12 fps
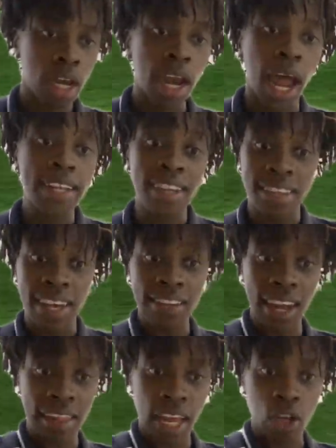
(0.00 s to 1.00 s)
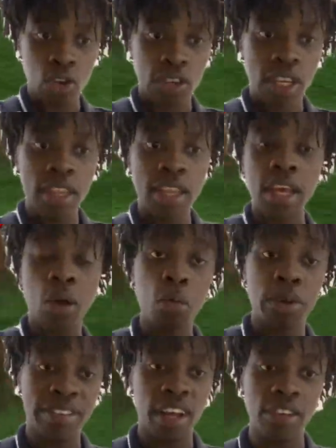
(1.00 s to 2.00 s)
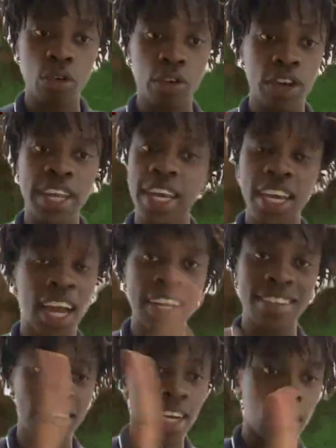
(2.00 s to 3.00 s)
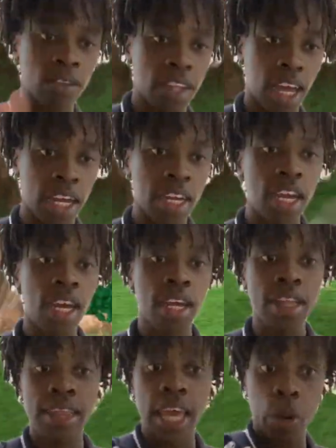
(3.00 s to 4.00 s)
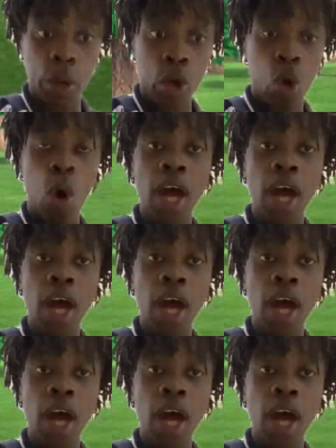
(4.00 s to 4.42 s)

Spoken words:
Light attacks like that. You see, the combo is started already. He can't Z counter that. There we go.